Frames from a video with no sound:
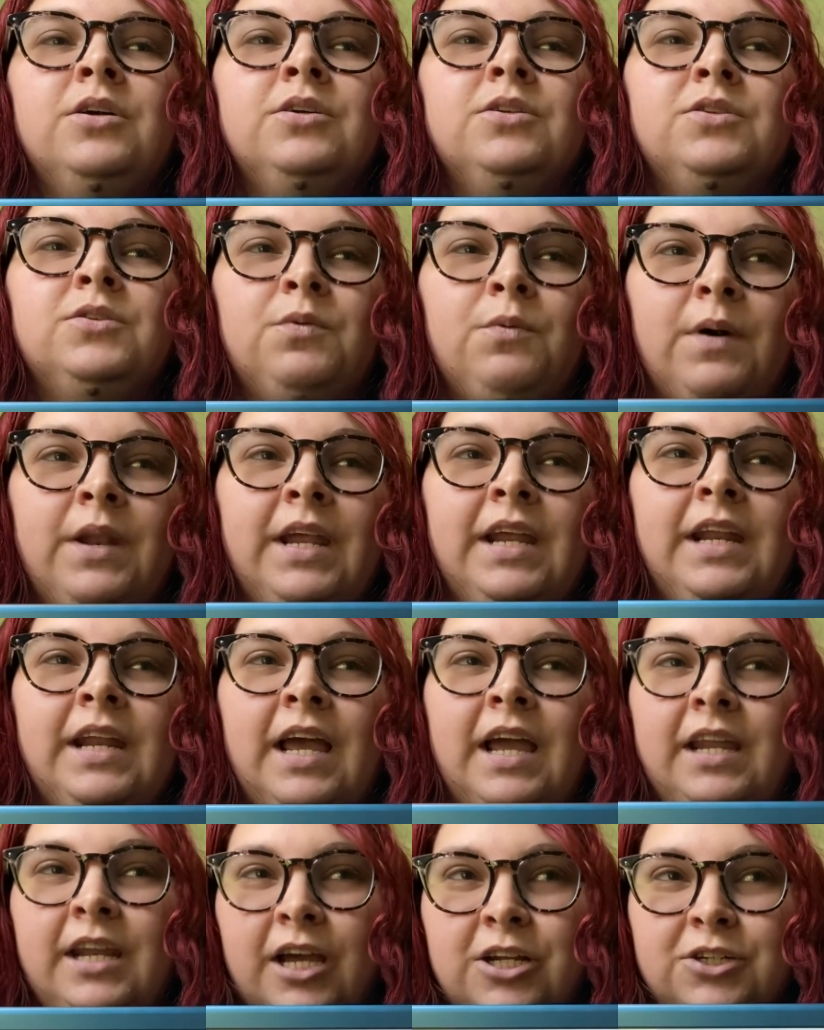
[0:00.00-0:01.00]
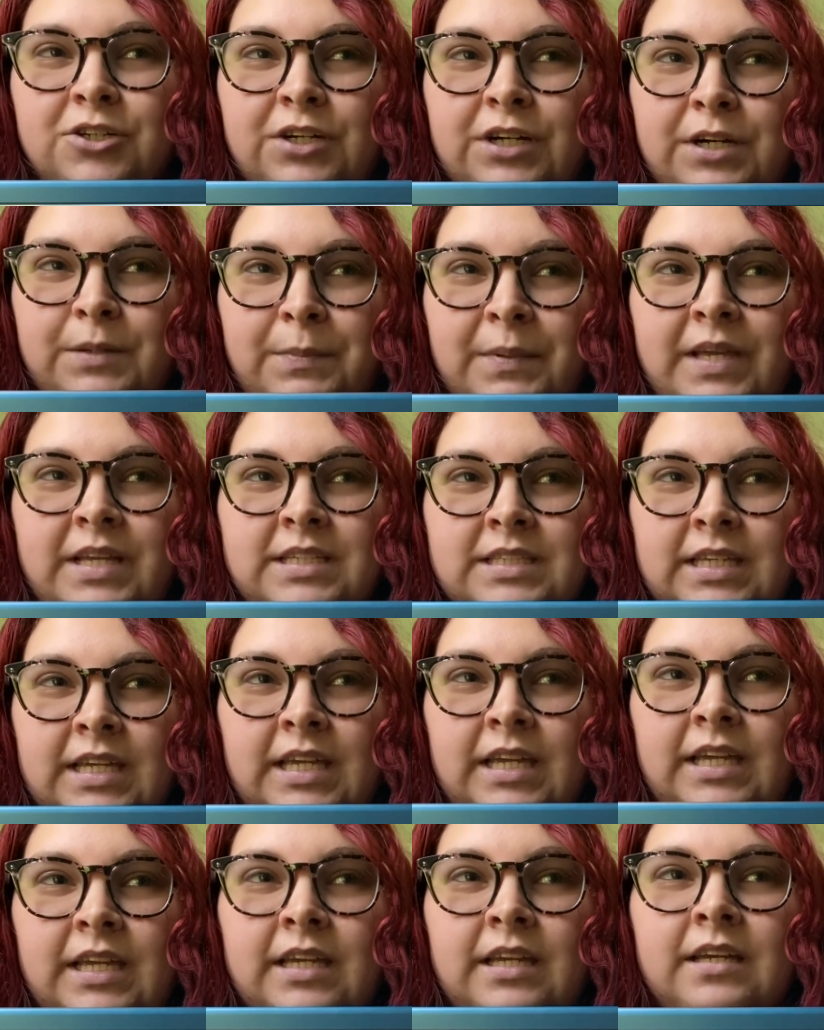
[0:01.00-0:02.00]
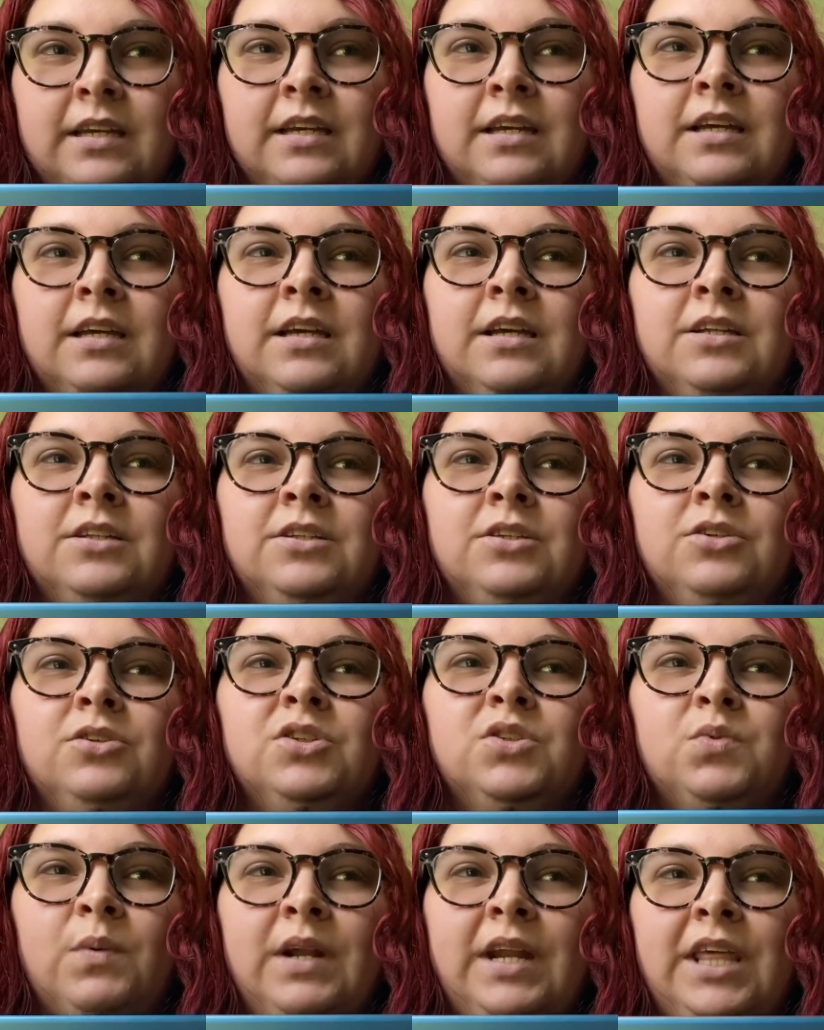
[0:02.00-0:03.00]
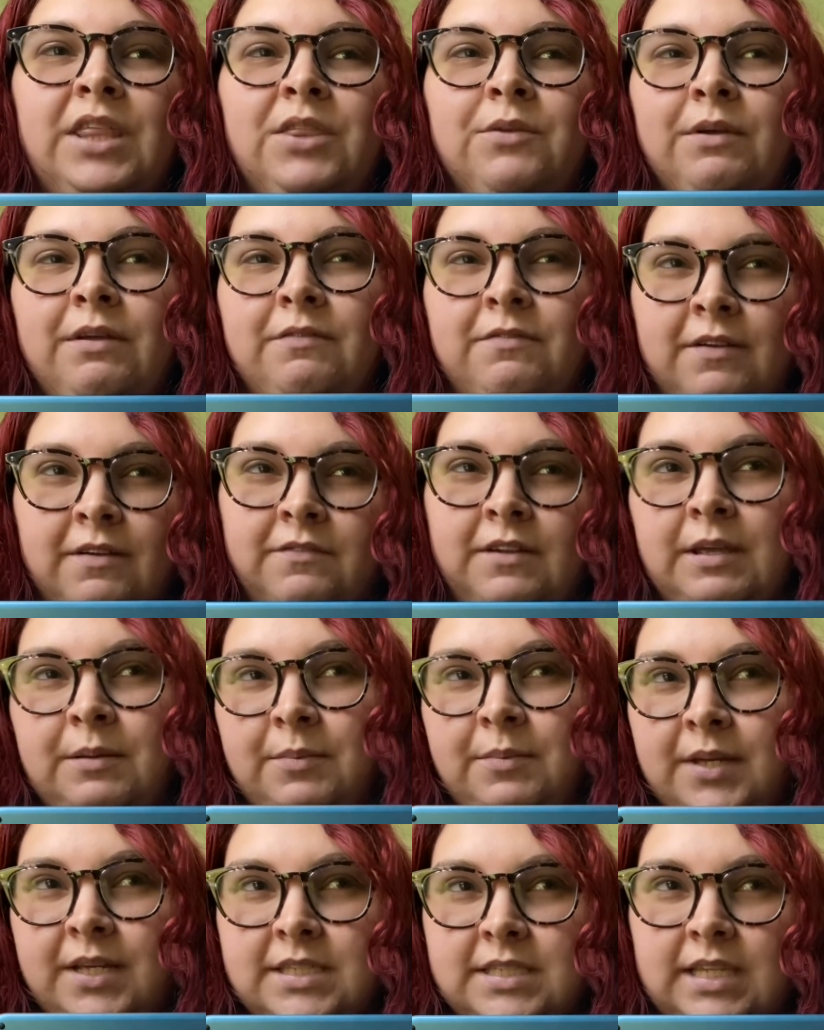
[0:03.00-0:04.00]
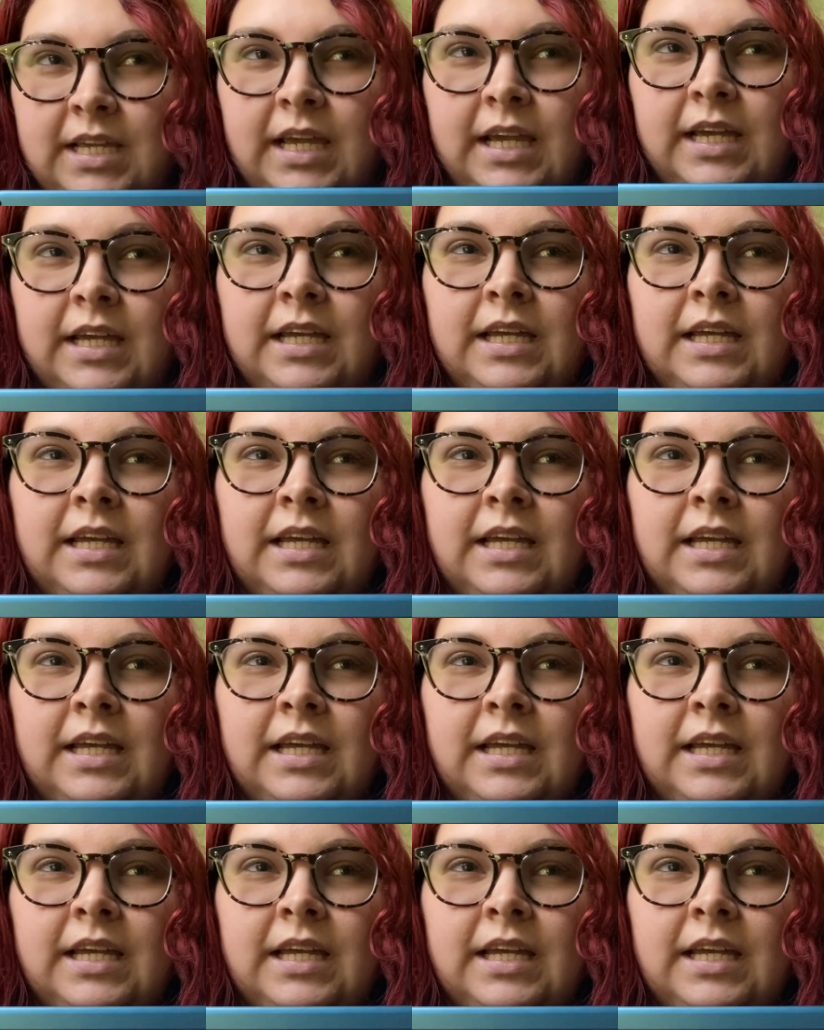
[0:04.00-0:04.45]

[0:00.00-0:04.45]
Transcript: 2900 BC to 2350 BC.